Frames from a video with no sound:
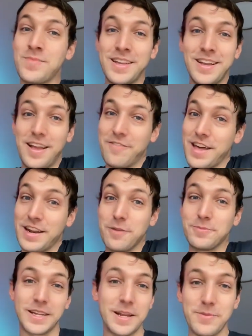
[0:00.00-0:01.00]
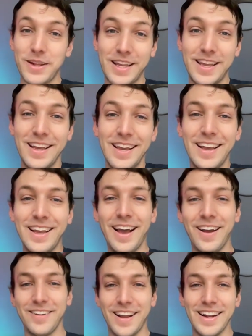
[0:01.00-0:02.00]
if that helps anybody.
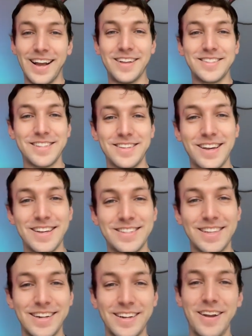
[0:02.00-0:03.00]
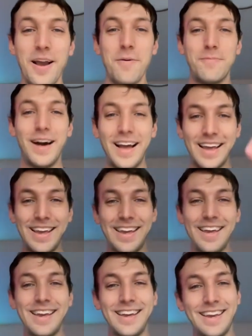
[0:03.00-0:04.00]
All right, I'll see you guys later.
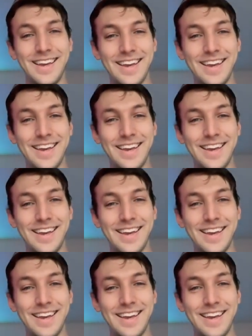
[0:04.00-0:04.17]
Bye.